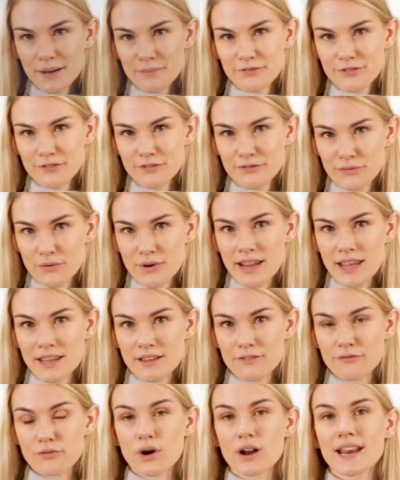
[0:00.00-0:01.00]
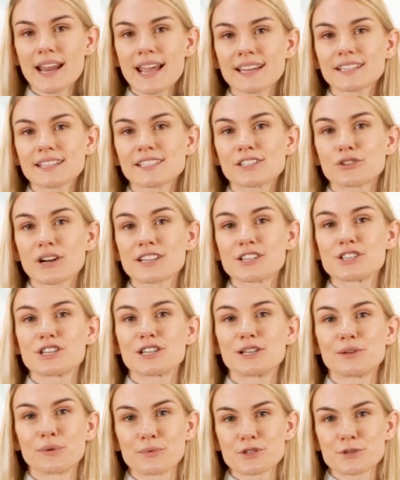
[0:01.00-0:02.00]
up for free for our next
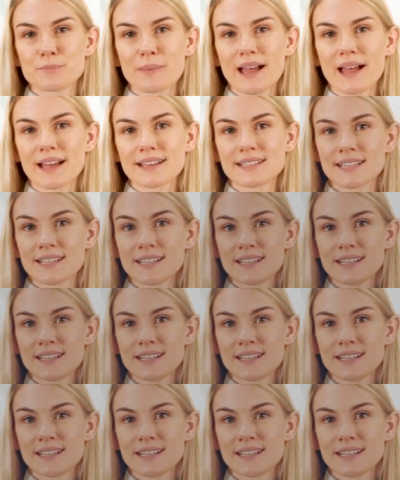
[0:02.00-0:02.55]
Strategy Launchpad,